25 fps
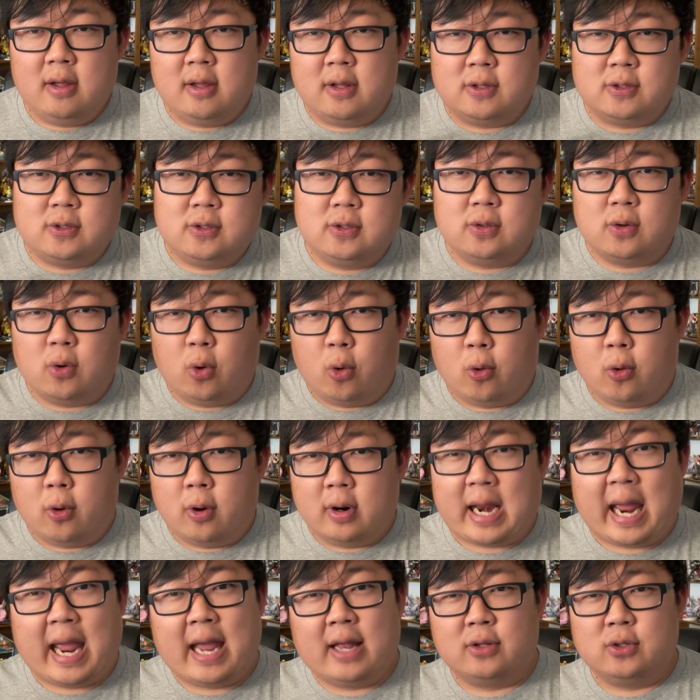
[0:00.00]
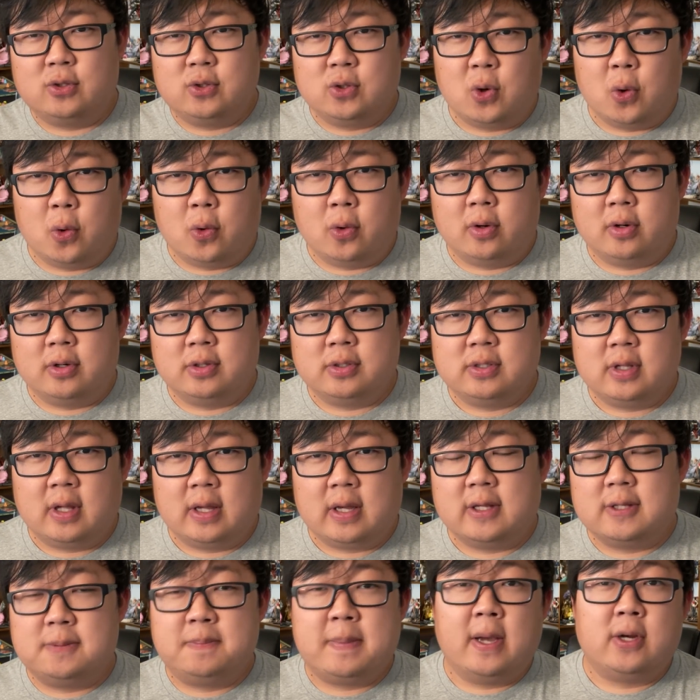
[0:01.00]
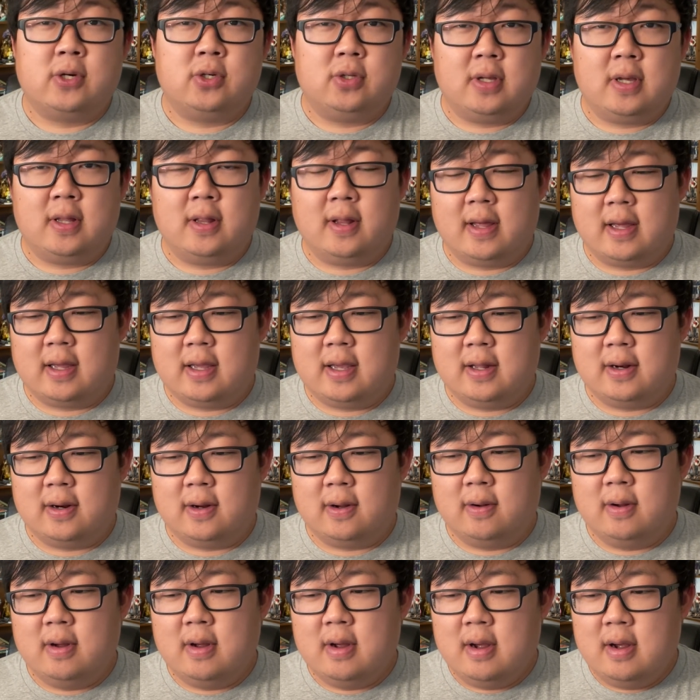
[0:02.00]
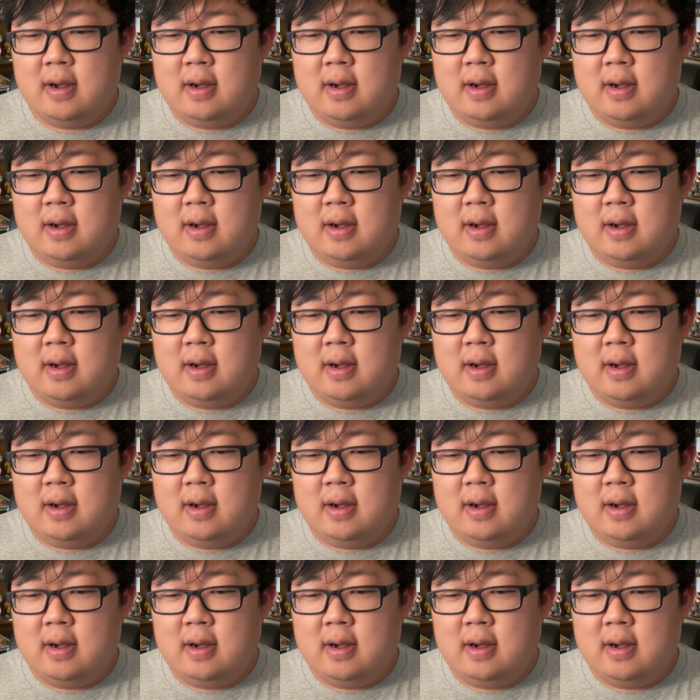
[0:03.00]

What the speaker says: is scored and scores, like especially like, you know,